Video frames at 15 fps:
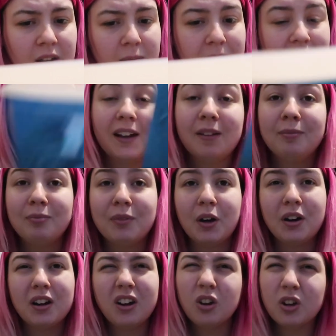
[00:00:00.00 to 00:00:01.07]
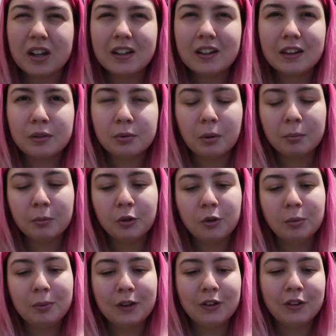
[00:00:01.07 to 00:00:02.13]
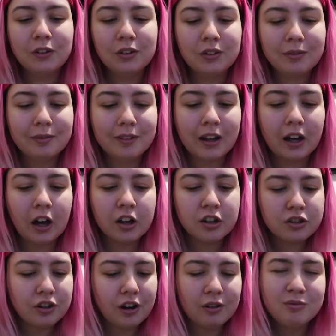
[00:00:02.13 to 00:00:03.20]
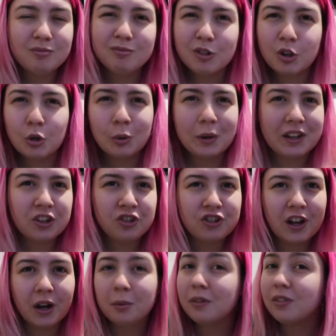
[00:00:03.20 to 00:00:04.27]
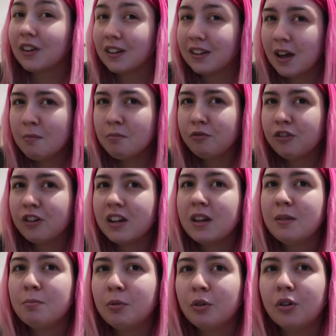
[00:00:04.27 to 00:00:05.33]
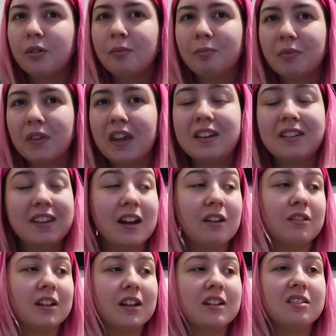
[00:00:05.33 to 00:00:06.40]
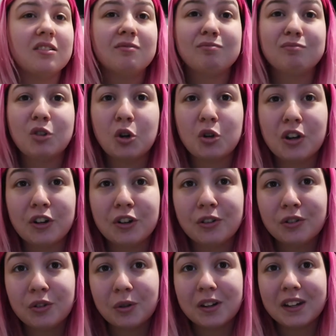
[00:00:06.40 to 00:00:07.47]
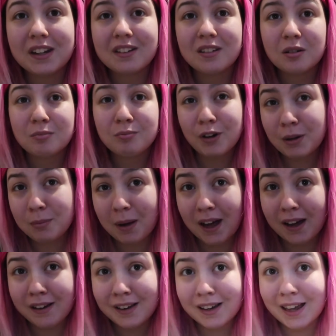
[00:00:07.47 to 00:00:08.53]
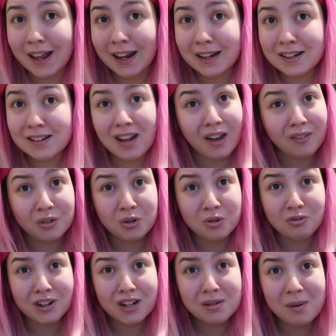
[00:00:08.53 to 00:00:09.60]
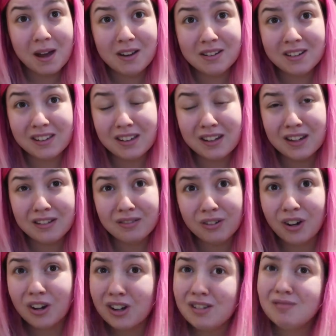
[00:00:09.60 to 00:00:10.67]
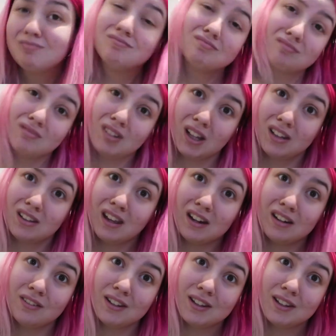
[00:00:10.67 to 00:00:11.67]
But yeah, I'm gonna look into this one more because I don't always gel with contemporary, but it sounded good enough to at least bring back and have a good read about and see if I like the sound of